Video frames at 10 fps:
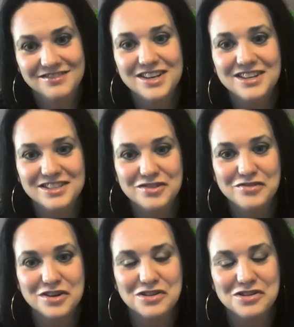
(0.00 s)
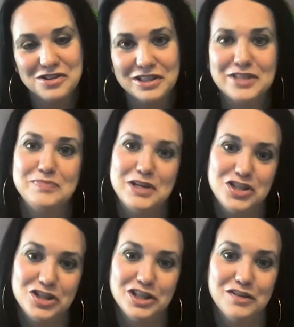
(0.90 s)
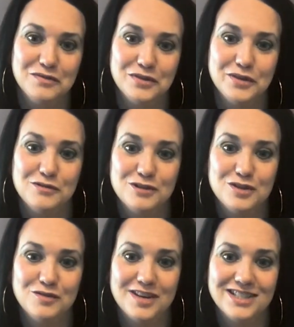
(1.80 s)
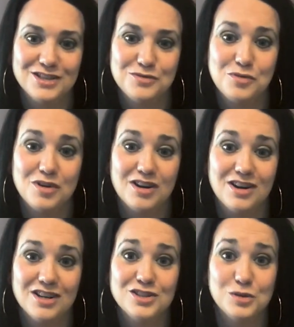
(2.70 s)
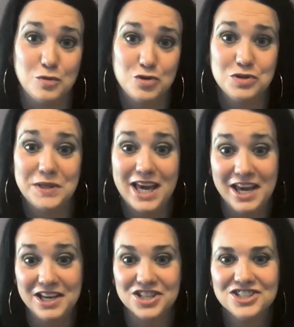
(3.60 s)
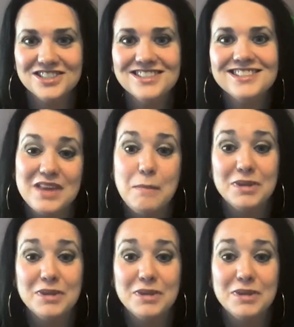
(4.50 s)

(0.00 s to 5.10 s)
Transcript: very difficult, especially for those of us who are socially anxious.